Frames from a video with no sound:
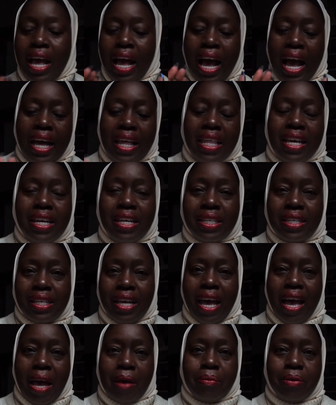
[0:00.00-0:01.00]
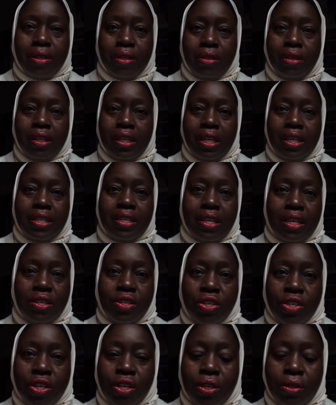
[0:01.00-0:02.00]
I think it's absolutely
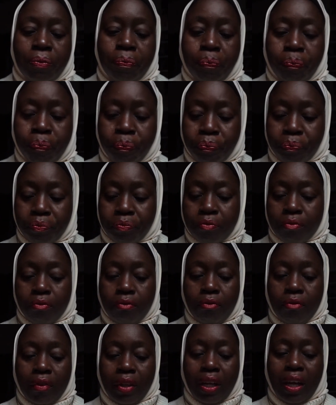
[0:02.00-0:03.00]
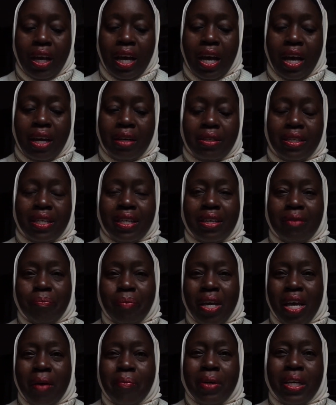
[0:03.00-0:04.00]
essential to
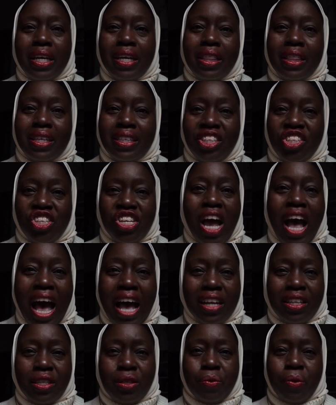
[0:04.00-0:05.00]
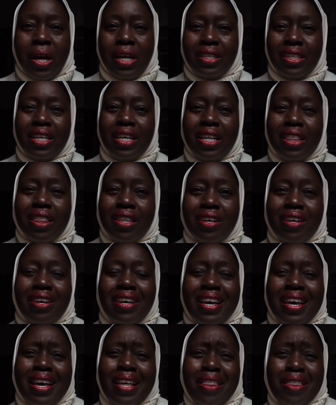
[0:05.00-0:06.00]
be able to get the shots, right? To get the
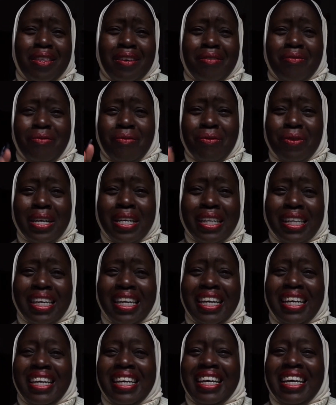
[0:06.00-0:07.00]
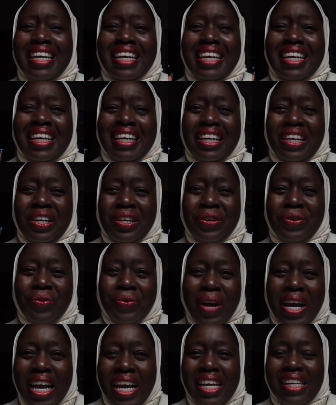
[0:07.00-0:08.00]
really
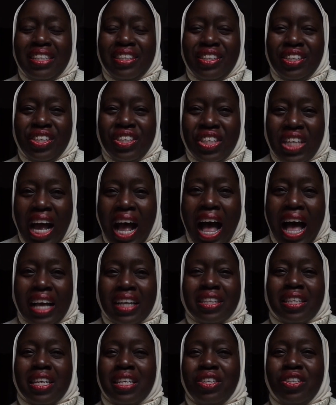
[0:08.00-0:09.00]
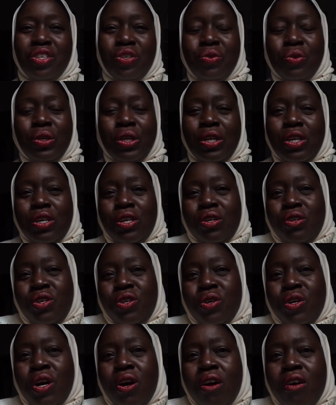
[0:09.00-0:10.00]
great shots, because you know,
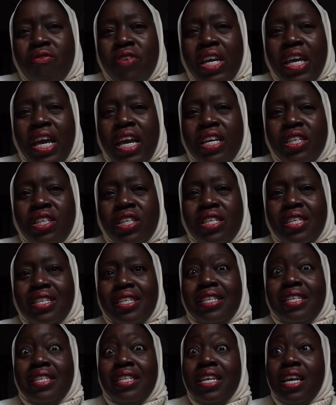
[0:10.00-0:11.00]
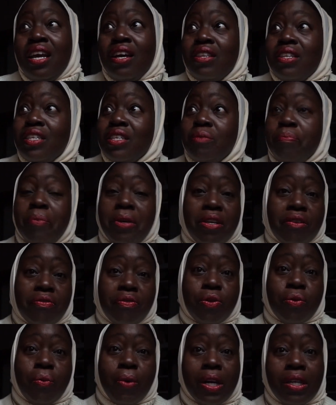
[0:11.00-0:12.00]
you go on vacation to see all these
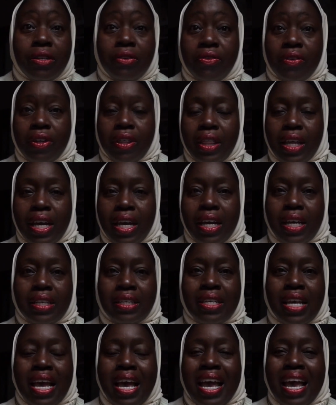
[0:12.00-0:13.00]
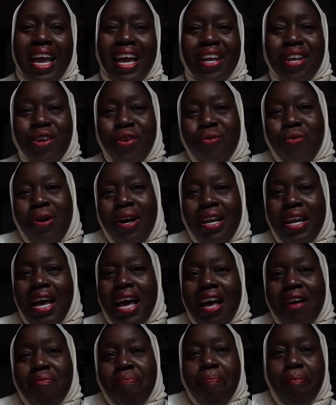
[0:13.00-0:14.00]
beautiful, wonderful things, and you want to
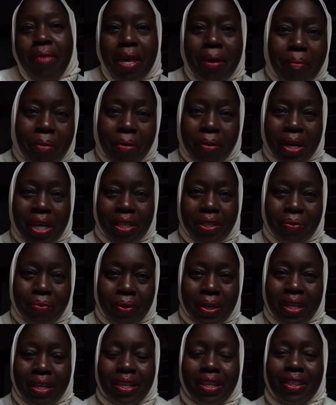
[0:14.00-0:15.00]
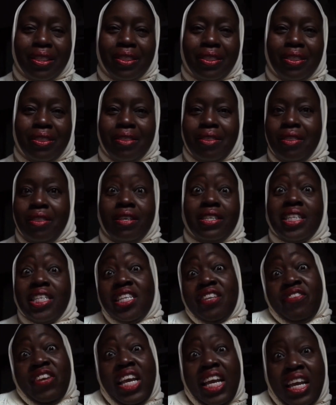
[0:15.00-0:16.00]
have memories with the
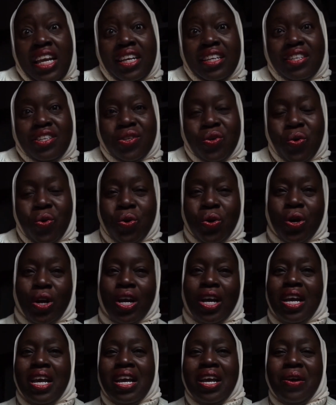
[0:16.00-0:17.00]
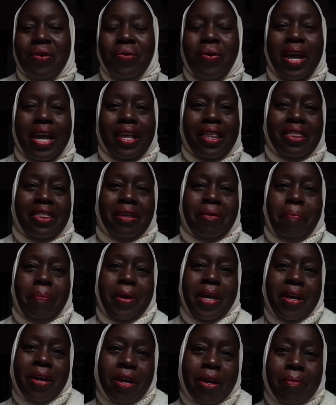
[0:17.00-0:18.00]
Sphinx or with the
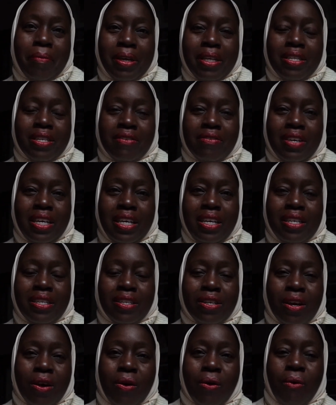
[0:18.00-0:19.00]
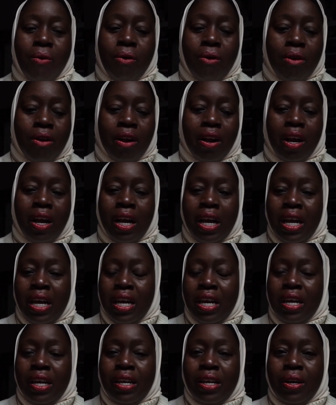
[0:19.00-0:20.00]
pyramids of Giza, or,
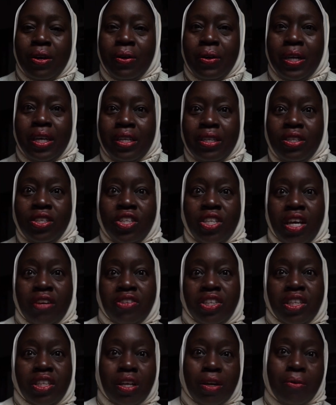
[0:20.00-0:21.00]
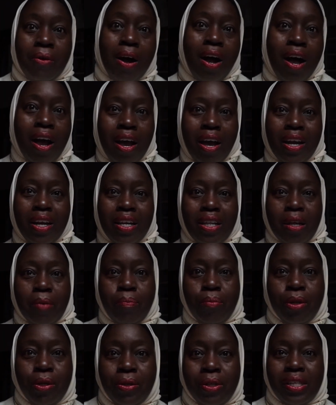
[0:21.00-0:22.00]
you know, in Chefchaouen in the
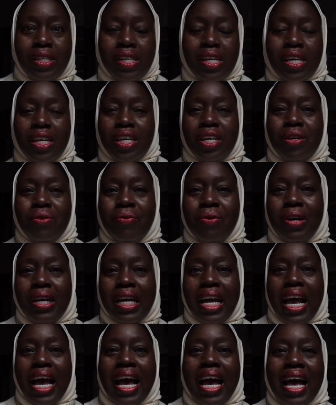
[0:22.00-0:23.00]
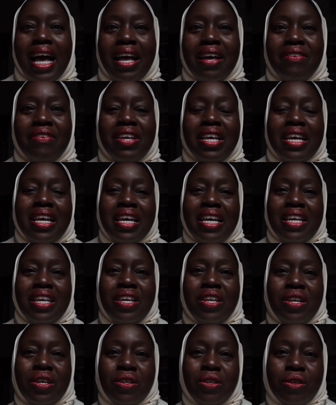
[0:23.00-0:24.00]
Blue City. You want to have,
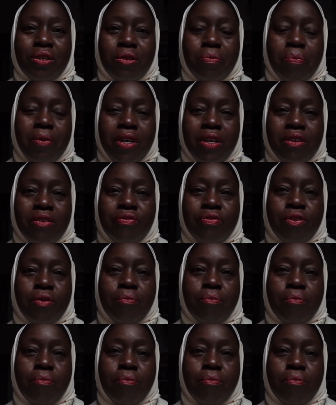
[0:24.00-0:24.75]
you know, those beautiful